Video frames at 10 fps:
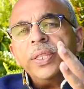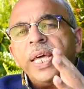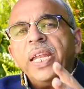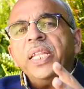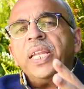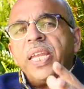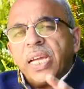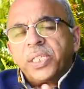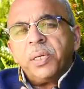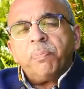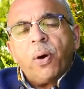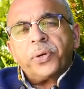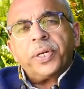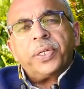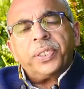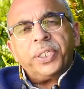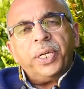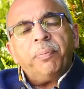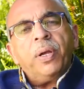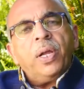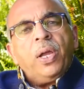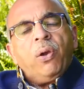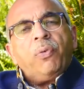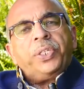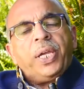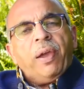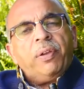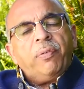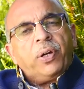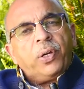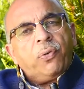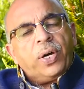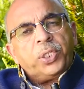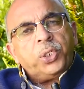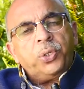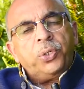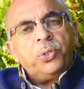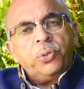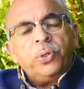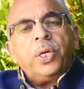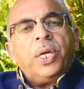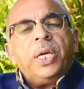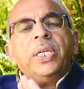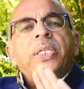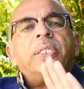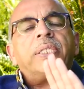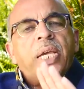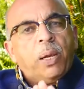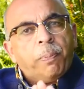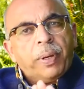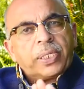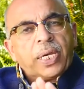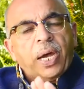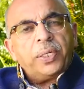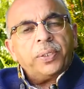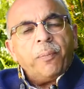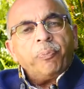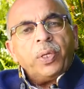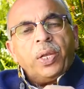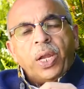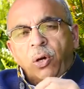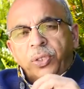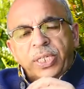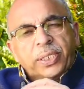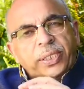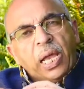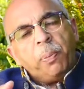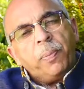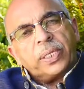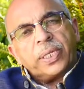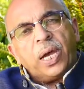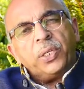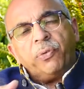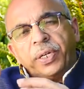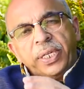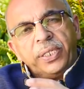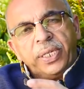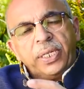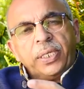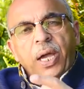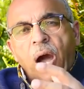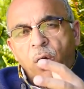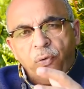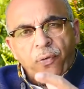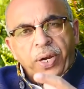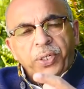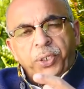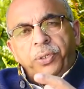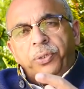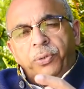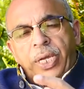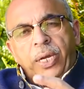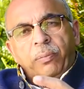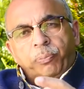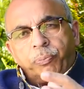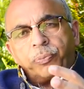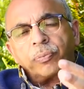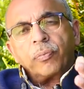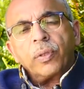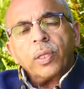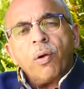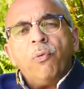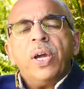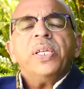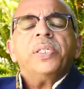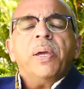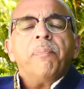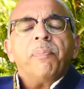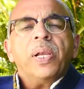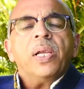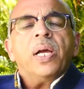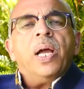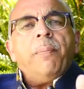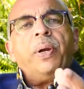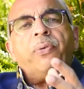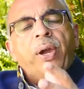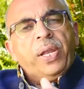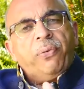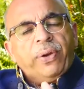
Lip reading: Then the next important regime which every one of us should do is self-massage. Now this self-massage, what is this? How one should do that? Very simple but very